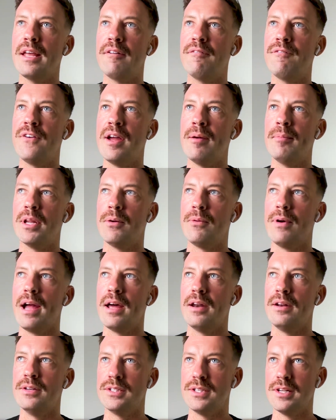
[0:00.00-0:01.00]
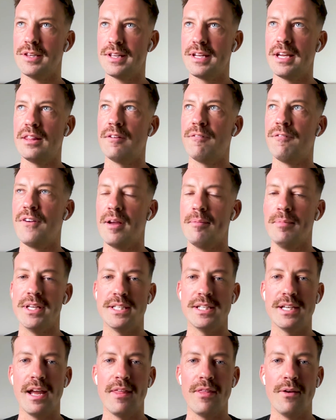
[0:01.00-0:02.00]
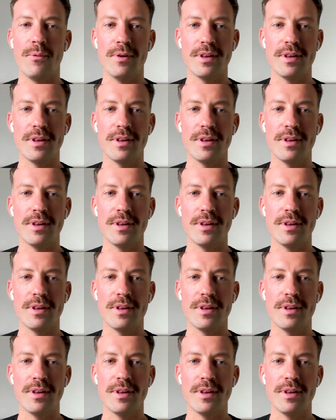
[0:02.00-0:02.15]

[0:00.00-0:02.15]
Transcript: that family route and just get the family together?